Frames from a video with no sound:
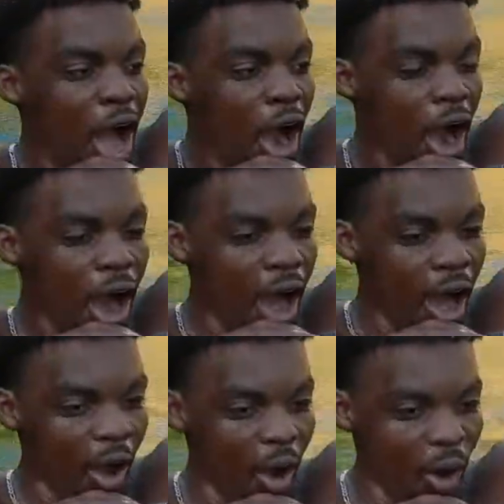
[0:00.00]

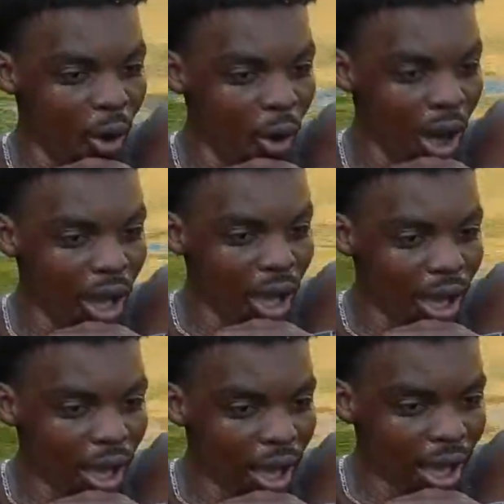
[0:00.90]
Woo!
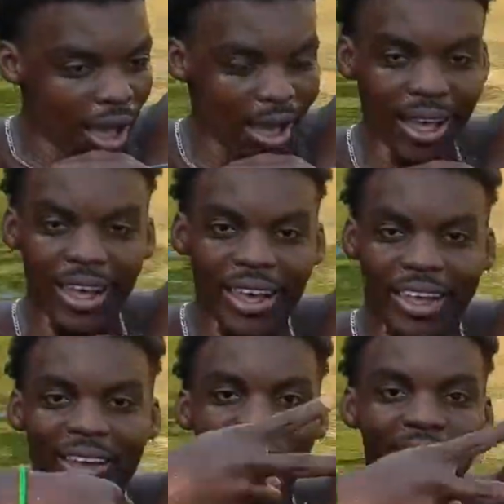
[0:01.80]
All
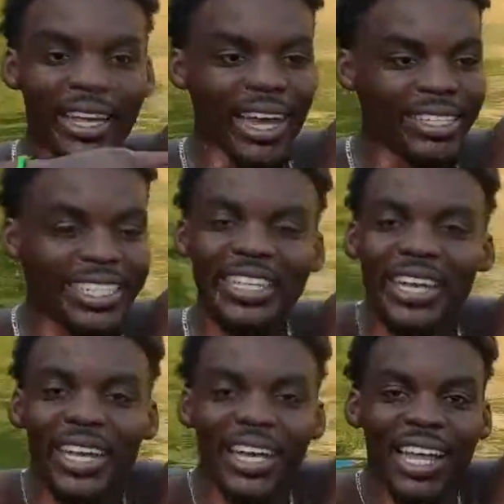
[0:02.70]
right, guys.
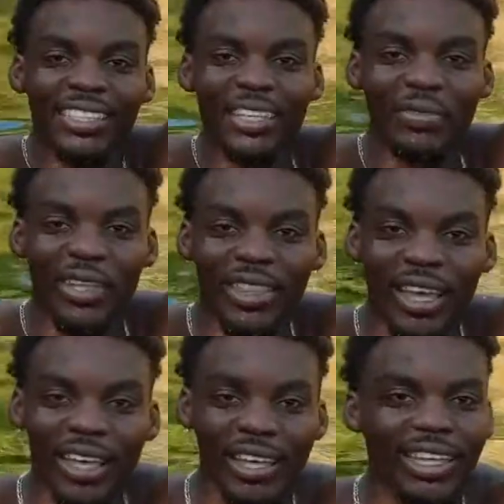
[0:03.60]
That's it for the
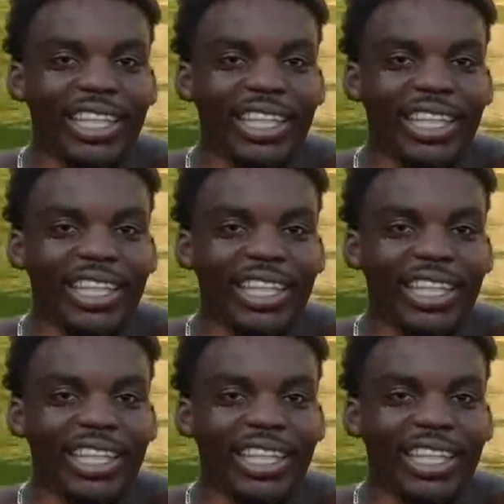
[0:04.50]
day.